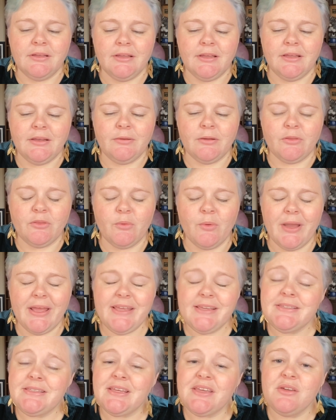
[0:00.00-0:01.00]
in the
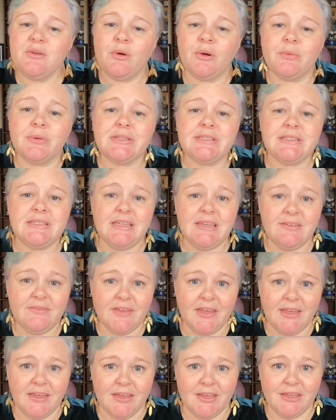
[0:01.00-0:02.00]
ways that you are
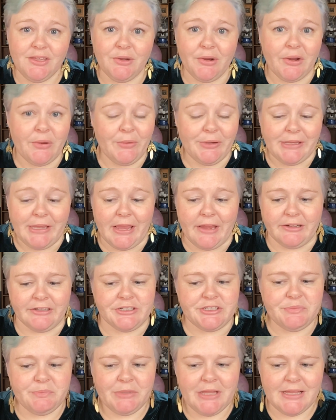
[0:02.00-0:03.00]
receiving your
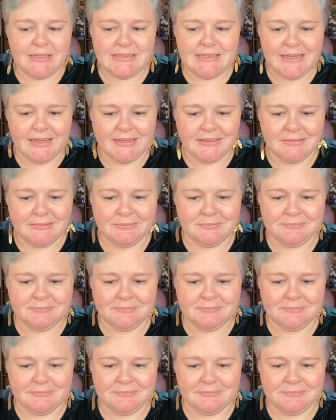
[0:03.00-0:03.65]
Creator's blessing.